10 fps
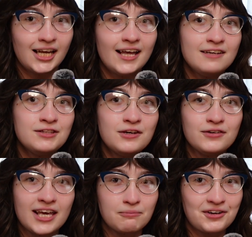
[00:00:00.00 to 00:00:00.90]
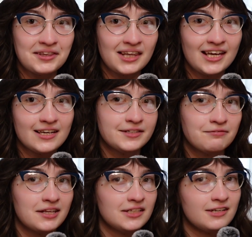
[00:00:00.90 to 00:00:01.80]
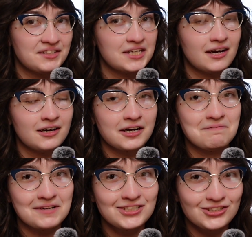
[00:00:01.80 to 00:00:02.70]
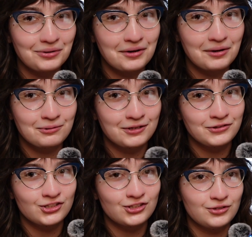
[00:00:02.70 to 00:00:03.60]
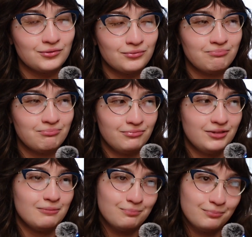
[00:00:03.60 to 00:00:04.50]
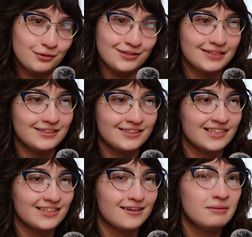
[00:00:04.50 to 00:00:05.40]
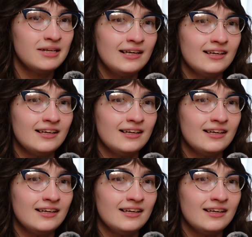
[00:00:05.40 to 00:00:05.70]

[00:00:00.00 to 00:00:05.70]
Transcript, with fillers: And even though Camp Green Lake is a relatively unconventional approach to the prison system,